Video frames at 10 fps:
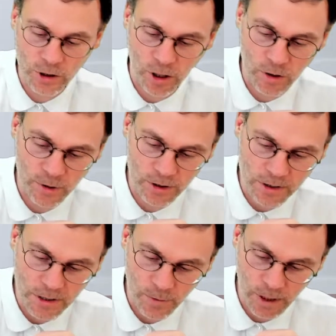argument is
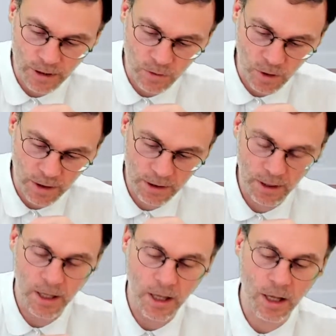z minus 1.
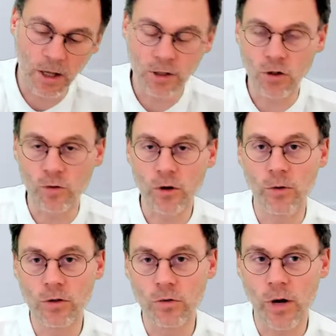So we're going
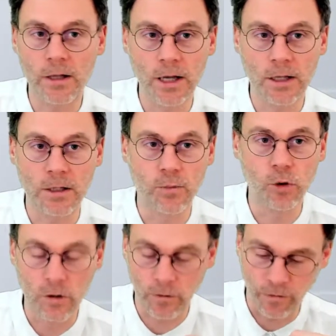to write that in
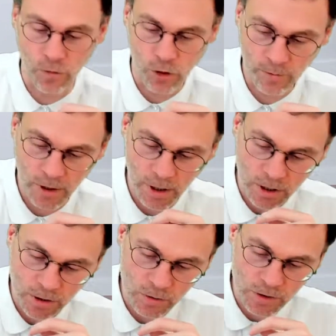polar form.
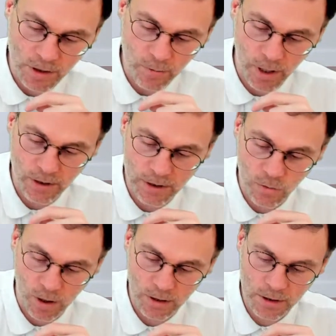So z minus
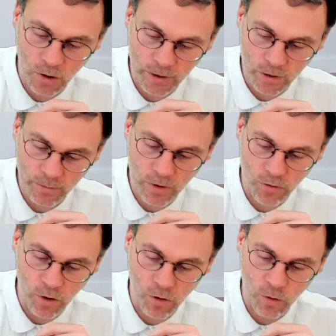1 is going to be
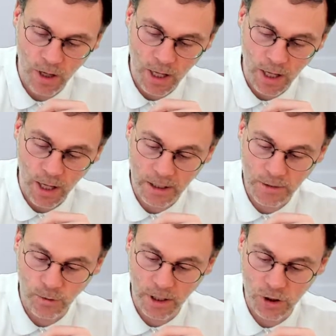rho
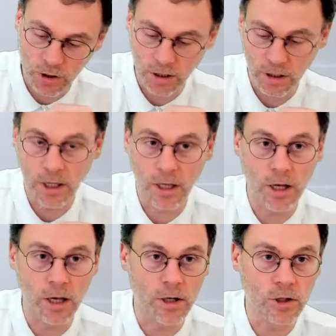exponential
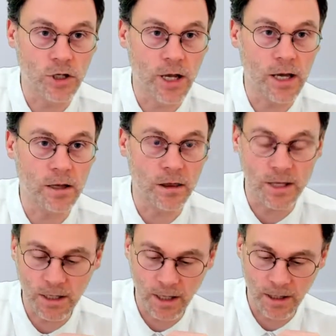j
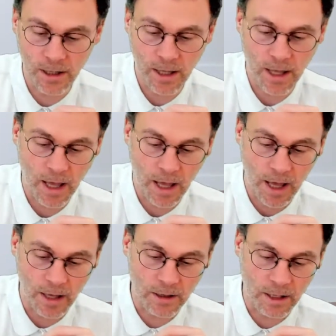theta.
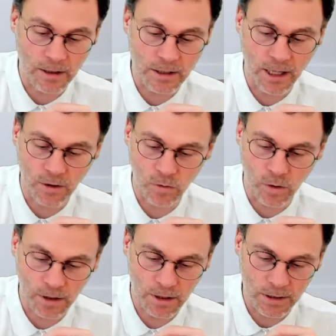And then the second
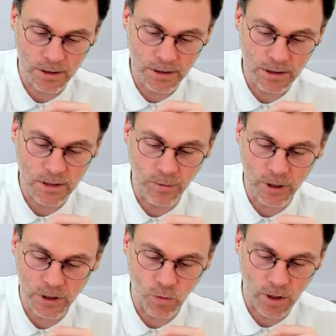one, z
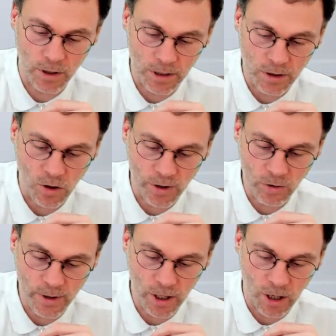plus 1, is going to
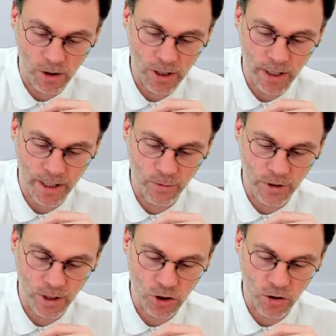be r
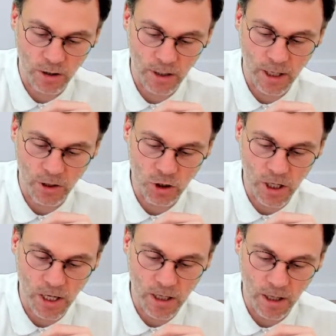exponential
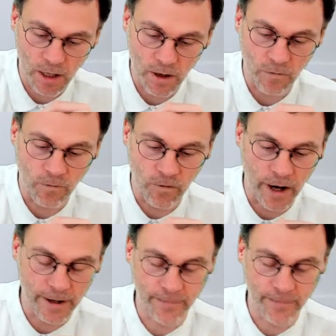j phi.